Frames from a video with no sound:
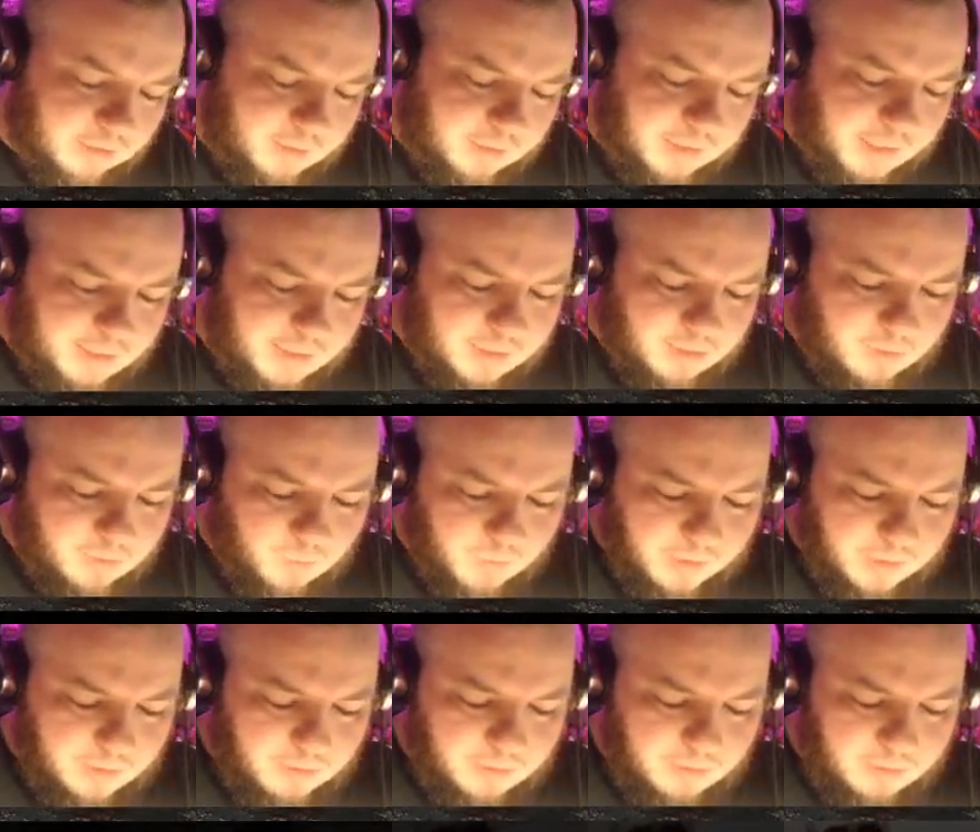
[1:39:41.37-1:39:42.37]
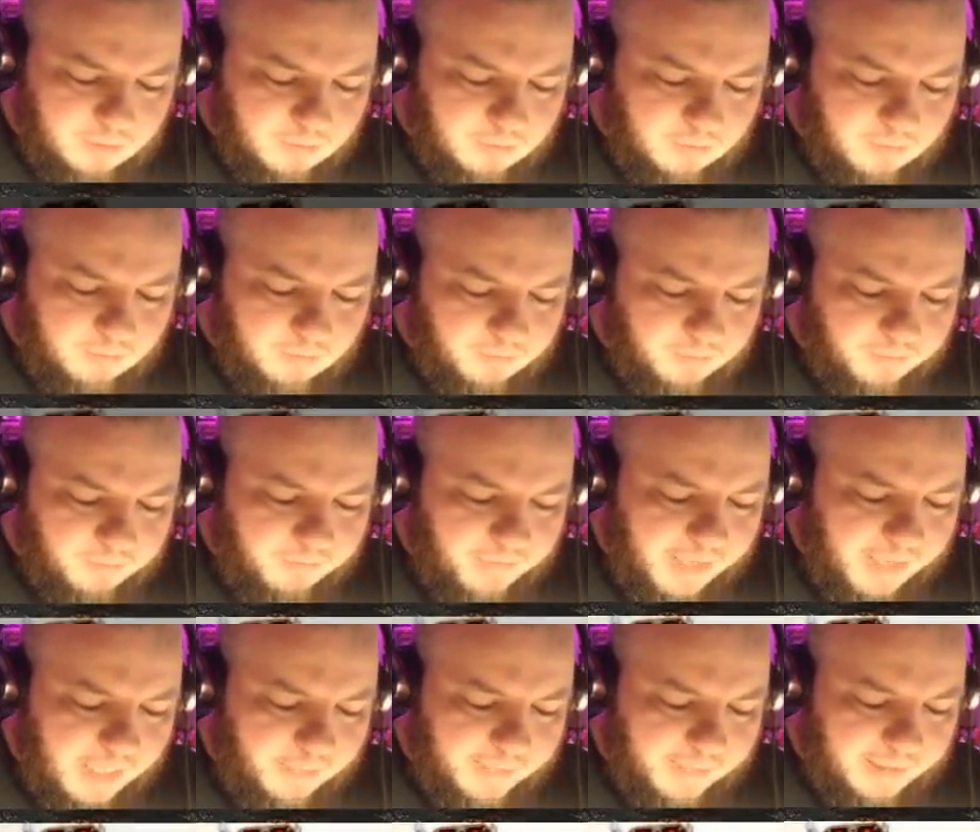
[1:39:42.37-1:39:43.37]
decent with
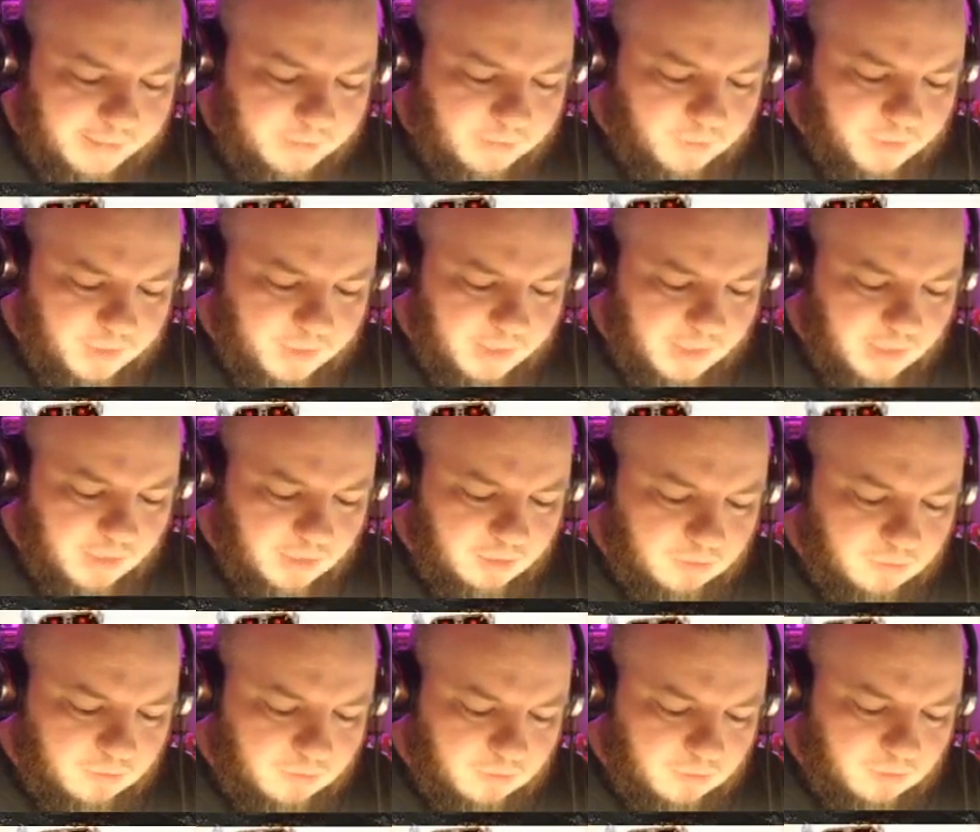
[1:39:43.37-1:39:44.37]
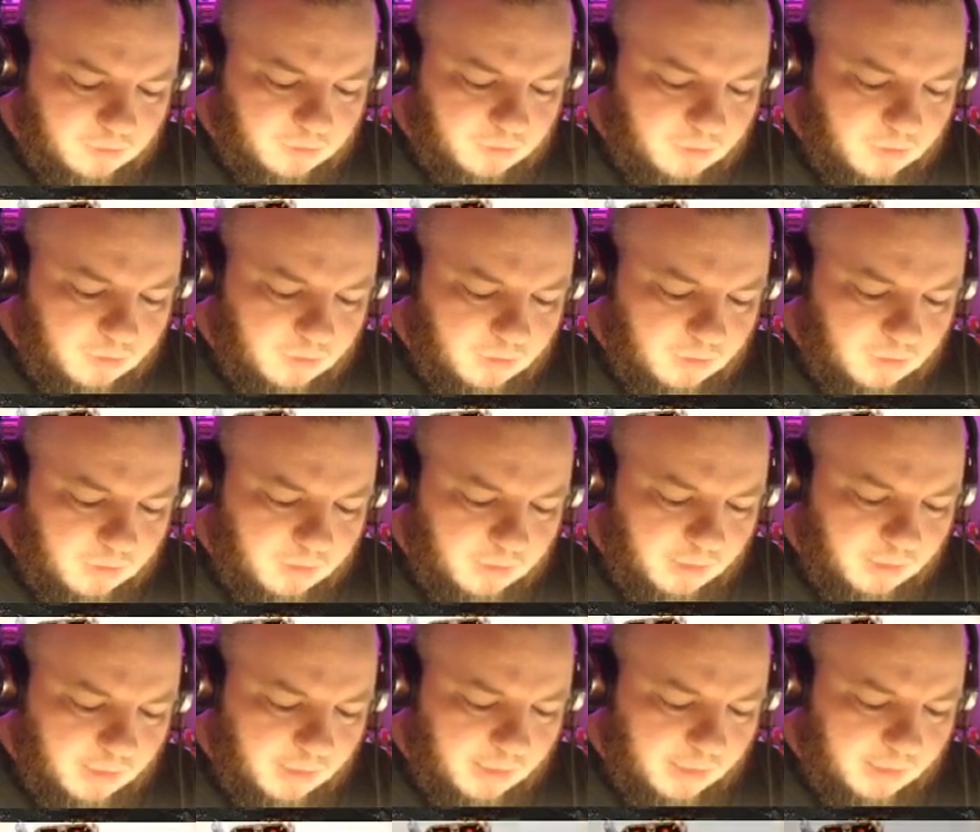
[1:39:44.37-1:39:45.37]
very little skill
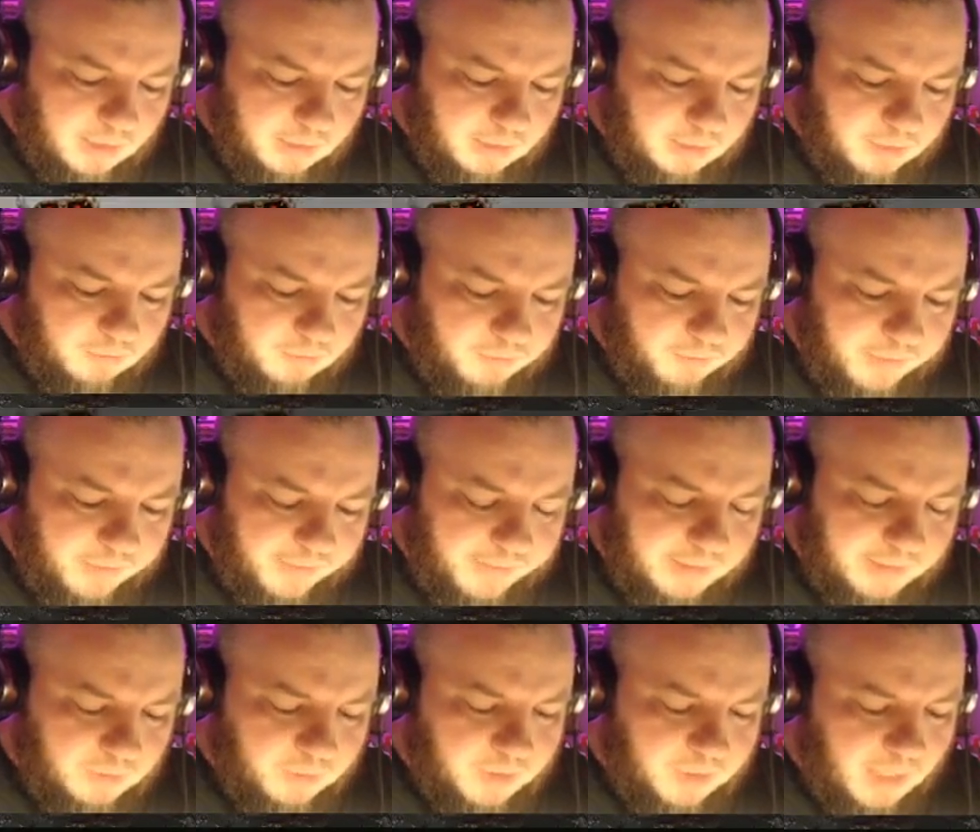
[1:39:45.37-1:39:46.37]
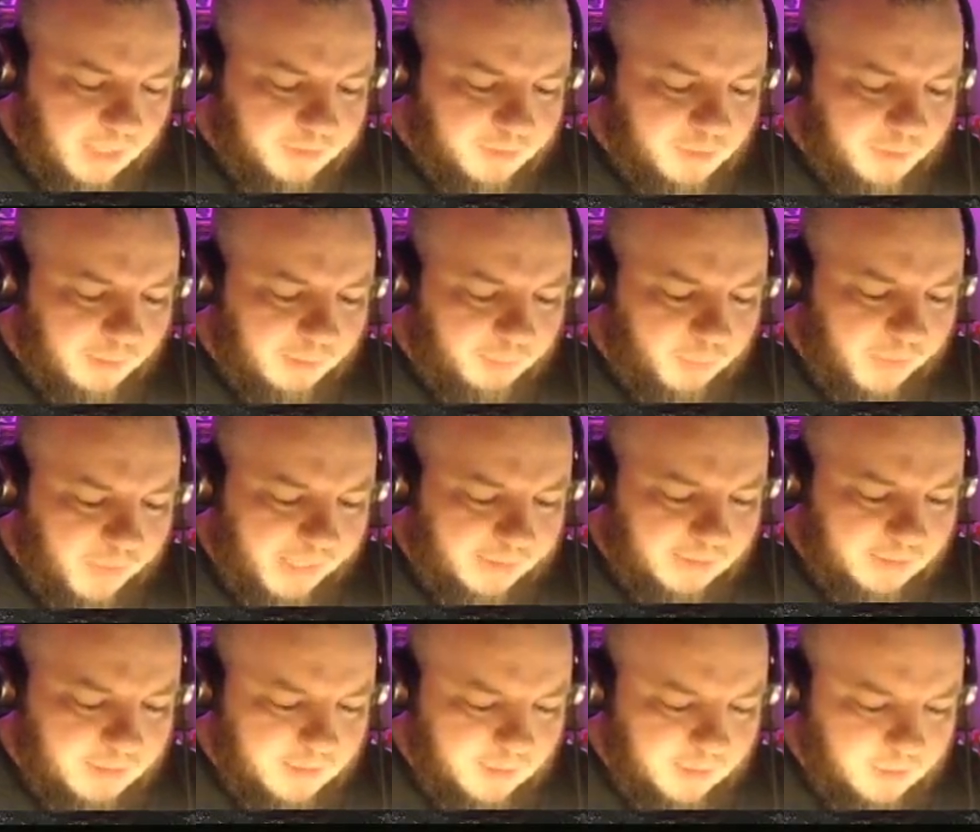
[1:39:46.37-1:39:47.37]
and very little time spent
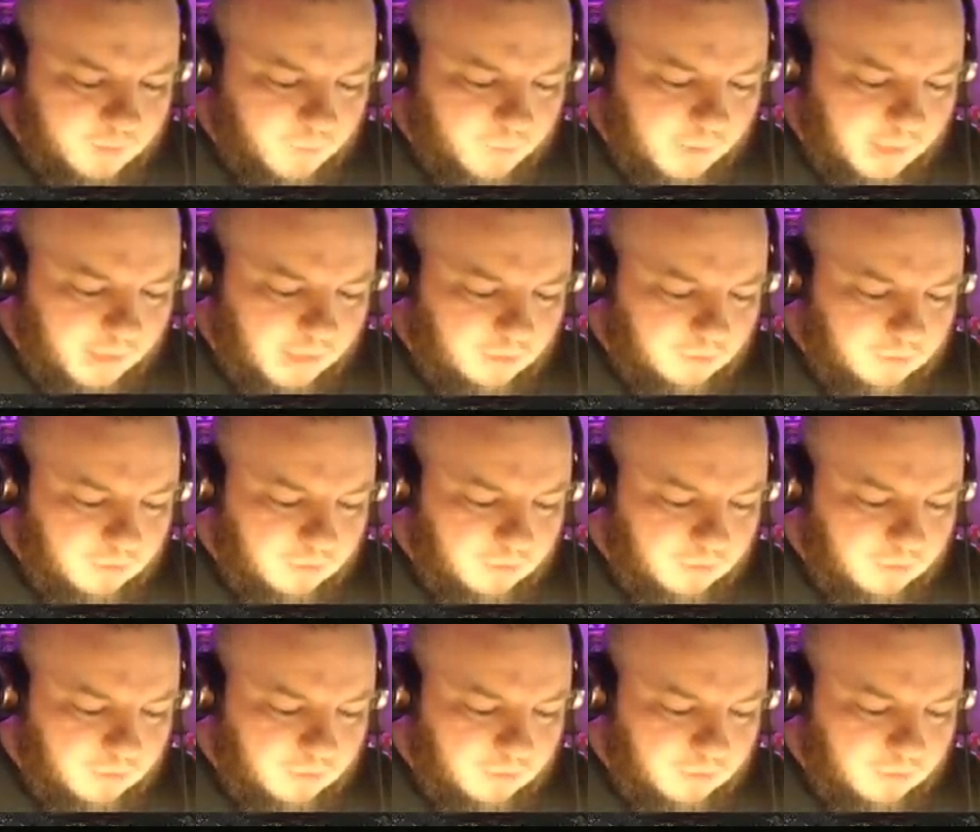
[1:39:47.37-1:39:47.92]
practicing as well.